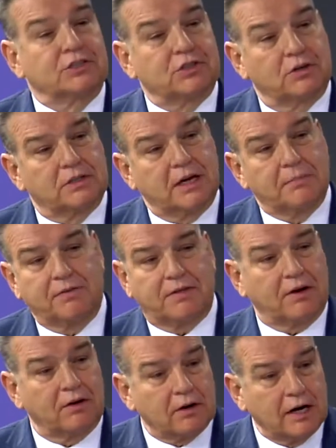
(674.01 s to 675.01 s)
of choked up if
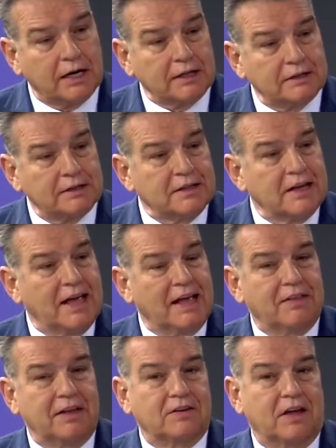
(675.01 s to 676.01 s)
they don't cry,
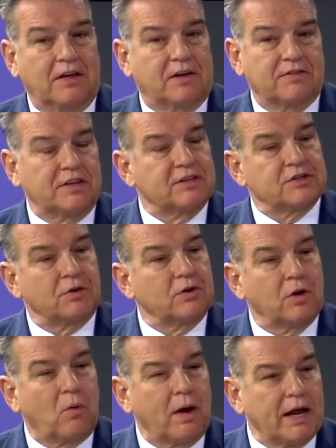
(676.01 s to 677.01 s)
and because they just don't
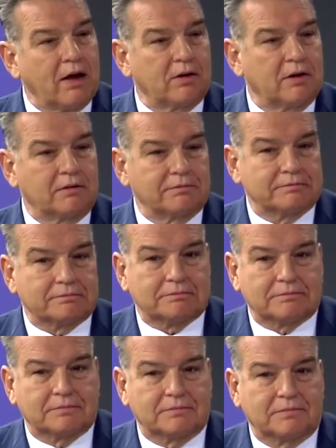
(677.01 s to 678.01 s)
know quite how to,
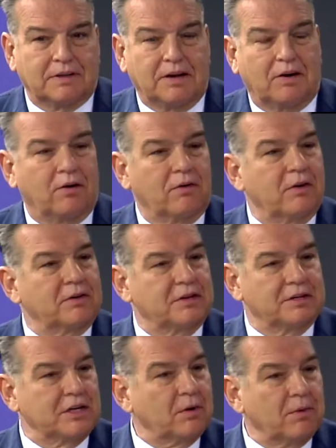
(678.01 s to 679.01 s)
to
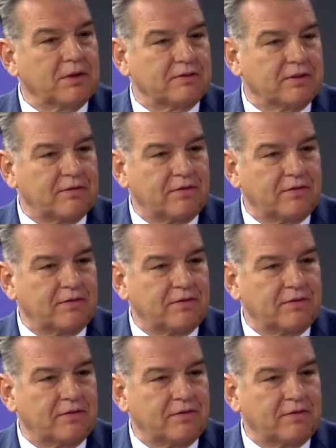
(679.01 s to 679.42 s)
deal with this. They